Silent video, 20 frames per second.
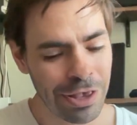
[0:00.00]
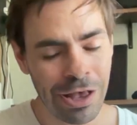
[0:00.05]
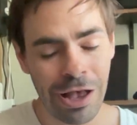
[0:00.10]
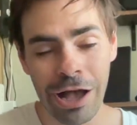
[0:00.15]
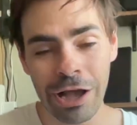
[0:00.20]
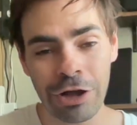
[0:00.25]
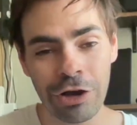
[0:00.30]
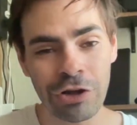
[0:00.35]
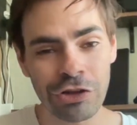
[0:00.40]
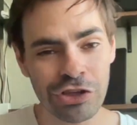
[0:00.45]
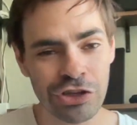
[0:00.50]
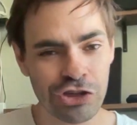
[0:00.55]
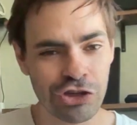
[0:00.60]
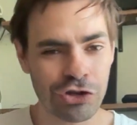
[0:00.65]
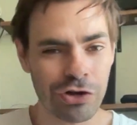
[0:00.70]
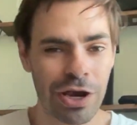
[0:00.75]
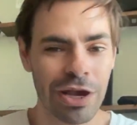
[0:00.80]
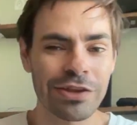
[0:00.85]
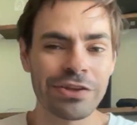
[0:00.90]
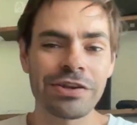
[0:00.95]
Content
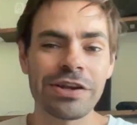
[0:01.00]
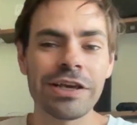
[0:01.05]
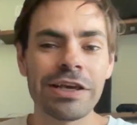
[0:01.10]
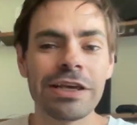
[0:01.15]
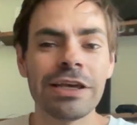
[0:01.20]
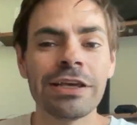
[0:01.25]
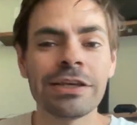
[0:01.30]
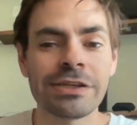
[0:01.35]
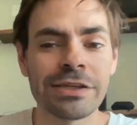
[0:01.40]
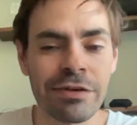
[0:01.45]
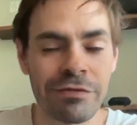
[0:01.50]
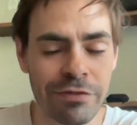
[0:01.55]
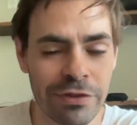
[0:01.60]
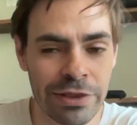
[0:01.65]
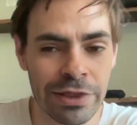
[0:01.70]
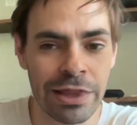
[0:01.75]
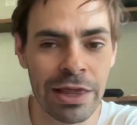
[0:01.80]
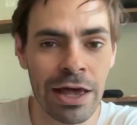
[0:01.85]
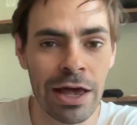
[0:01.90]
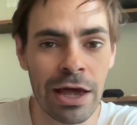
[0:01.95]
strategy is
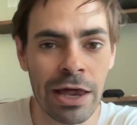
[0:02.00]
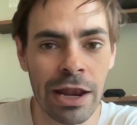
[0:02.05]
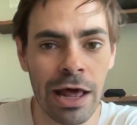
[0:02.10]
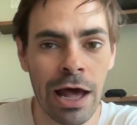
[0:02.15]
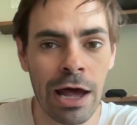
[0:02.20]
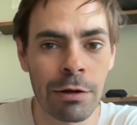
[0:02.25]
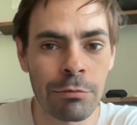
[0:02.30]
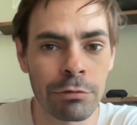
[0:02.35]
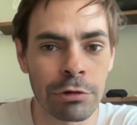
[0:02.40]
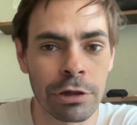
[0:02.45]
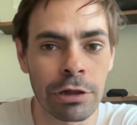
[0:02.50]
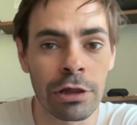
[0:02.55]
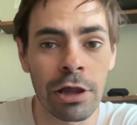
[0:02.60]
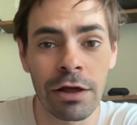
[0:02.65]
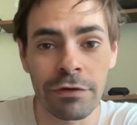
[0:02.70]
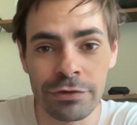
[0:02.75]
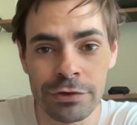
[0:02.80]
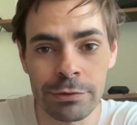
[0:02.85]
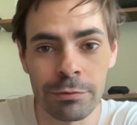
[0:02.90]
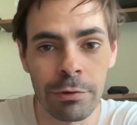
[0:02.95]
something that I would
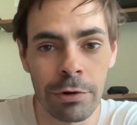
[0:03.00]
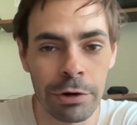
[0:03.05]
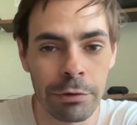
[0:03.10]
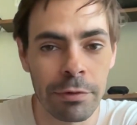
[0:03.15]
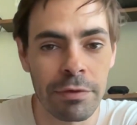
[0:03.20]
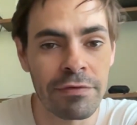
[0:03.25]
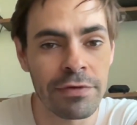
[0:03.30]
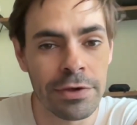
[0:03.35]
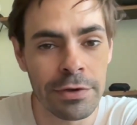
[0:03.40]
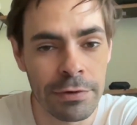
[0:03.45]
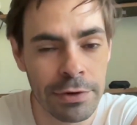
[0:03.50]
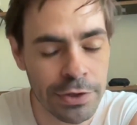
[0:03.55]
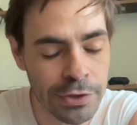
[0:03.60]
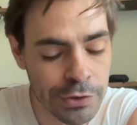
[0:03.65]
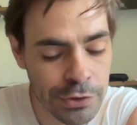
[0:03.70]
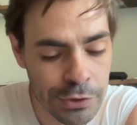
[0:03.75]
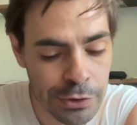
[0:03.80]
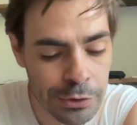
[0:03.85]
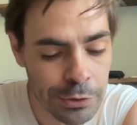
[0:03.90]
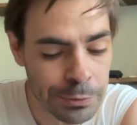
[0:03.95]
love to work with you and
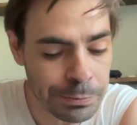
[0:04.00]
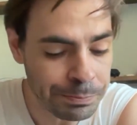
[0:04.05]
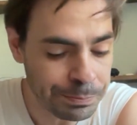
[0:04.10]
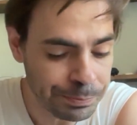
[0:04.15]
do.